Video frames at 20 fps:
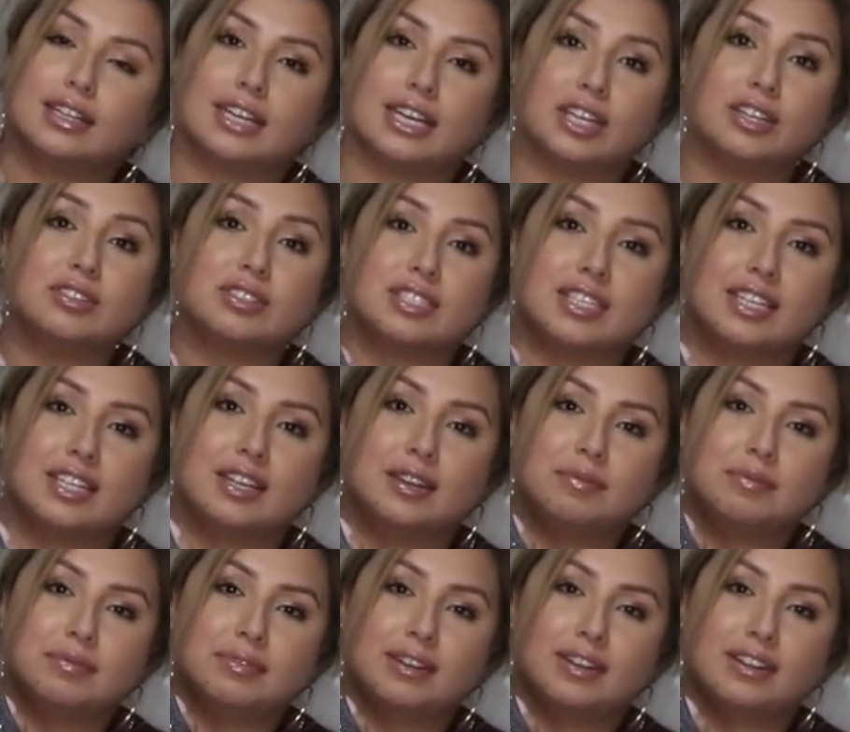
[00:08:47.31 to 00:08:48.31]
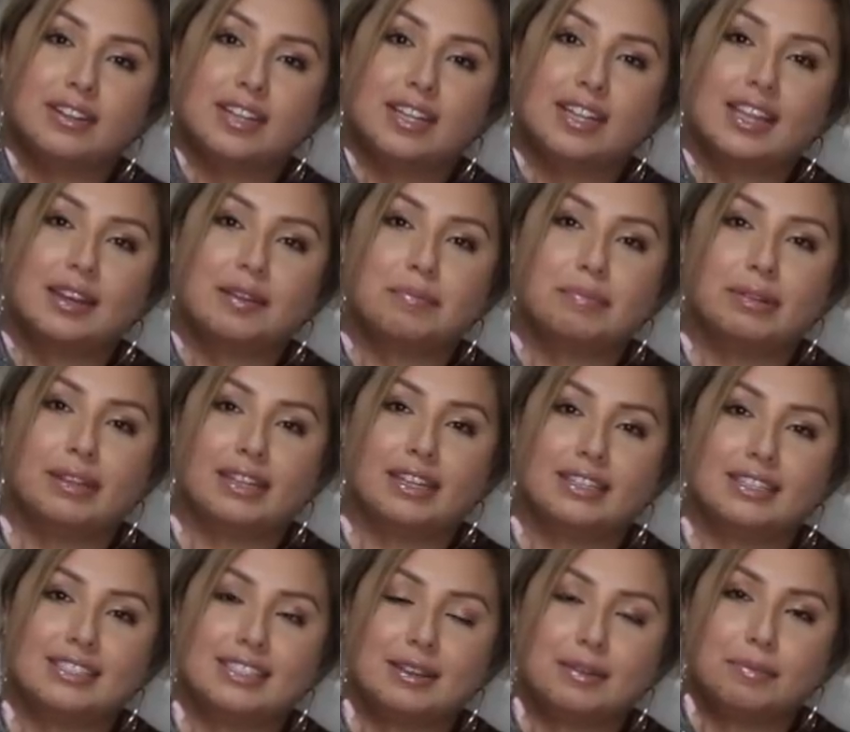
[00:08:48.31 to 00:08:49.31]
Can you see them? Are they like
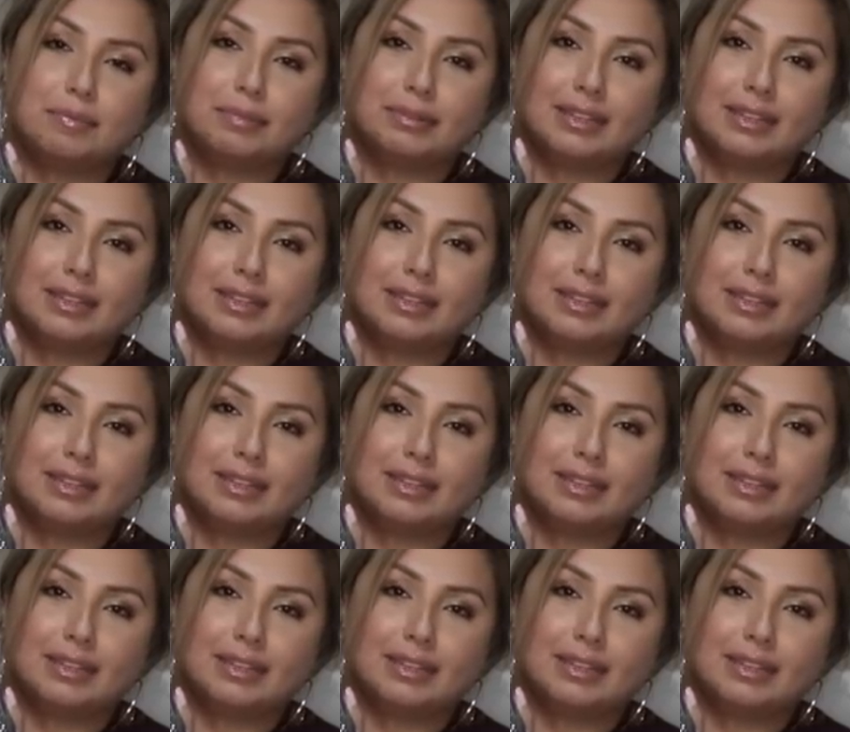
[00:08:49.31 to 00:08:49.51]
blingy?